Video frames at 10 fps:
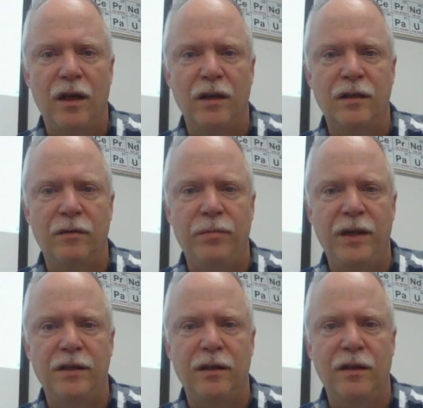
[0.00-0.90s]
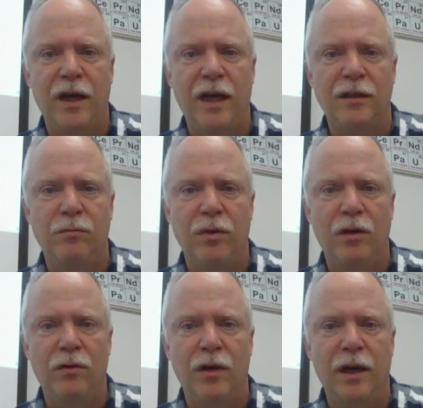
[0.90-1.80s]
It's a piece of glass
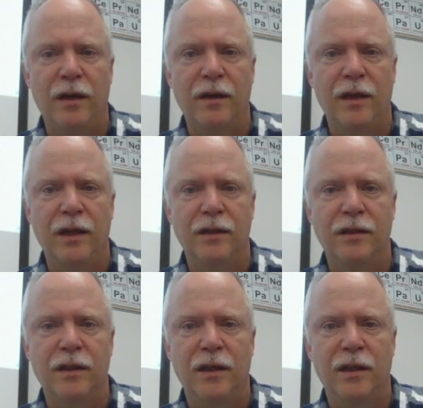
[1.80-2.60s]
blown like this.